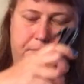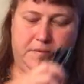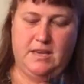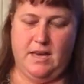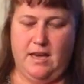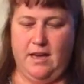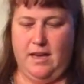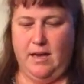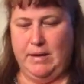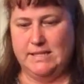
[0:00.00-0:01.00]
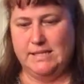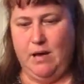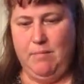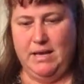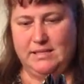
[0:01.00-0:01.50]
Yay, my
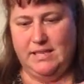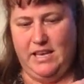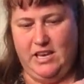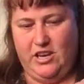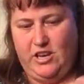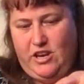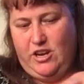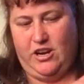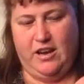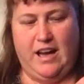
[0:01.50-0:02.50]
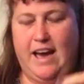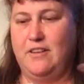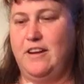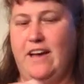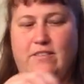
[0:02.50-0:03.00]
Samba's here. I
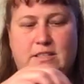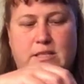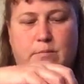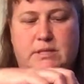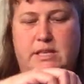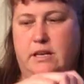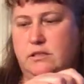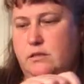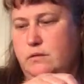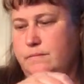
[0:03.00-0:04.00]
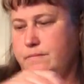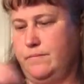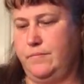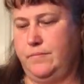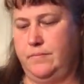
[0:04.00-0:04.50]
don't have any Sambas yet, so
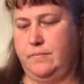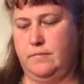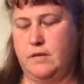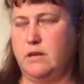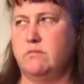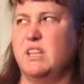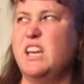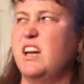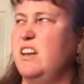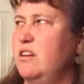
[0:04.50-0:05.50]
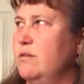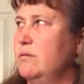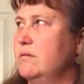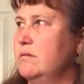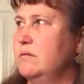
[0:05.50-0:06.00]
I don't think I do.
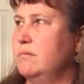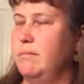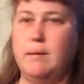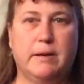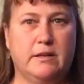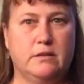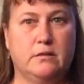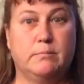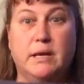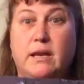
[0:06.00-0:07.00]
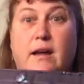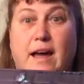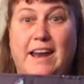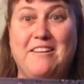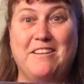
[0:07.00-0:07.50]
Maybe I do, but
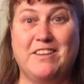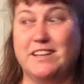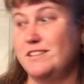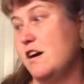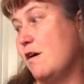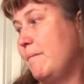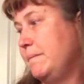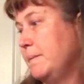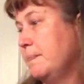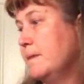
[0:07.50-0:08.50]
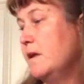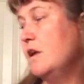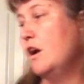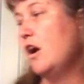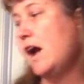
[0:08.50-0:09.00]
I now have an XL. All
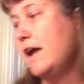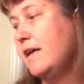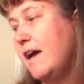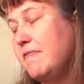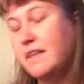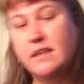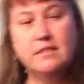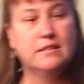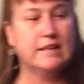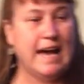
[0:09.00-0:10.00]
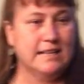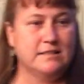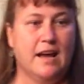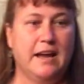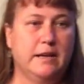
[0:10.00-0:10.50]
right, and then the last
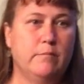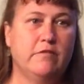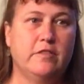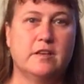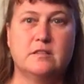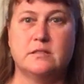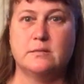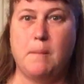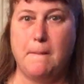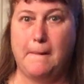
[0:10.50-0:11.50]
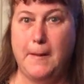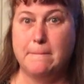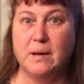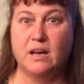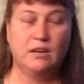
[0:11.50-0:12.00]
item for this
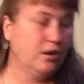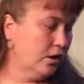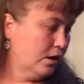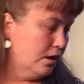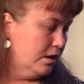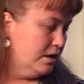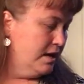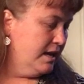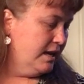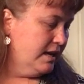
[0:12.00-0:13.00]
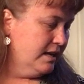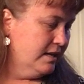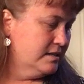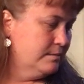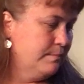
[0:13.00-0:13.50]
combined haul
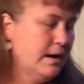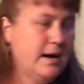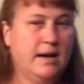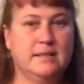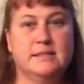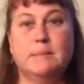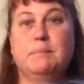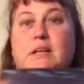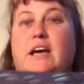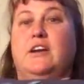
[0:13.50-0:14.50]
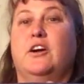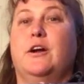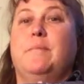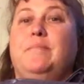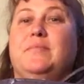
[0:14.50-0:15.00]
is my
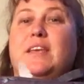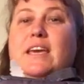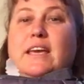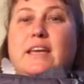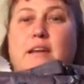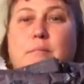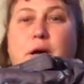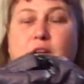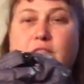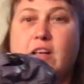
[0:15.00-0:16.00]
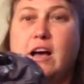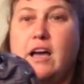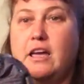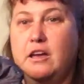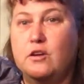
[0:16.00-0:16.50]
Zipliner in
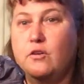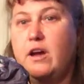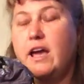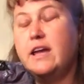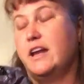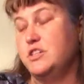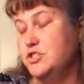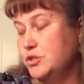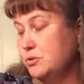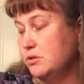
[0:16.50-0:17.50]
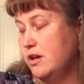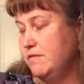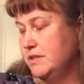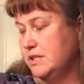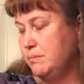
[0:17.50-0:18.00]
butterfly gray. I do love
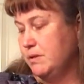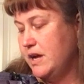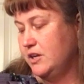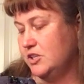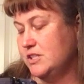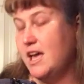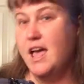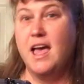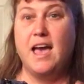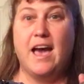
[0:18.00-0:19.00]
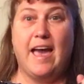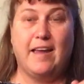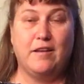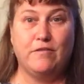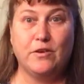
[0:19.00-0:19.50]
the Zipliners,
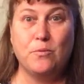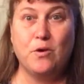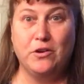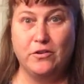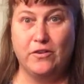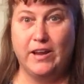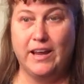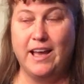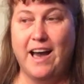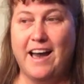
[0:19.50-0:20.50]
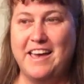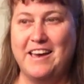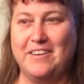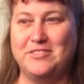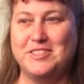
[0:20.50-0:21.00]
and if you're wondering, I
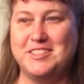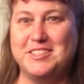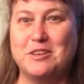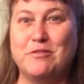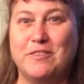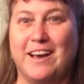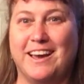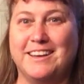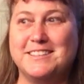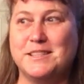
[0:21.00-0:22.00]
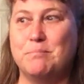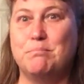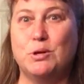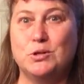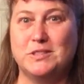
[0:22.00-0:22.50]
have to still find some
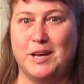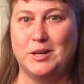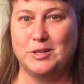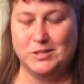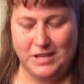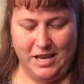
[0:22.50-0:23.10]
bolt cutters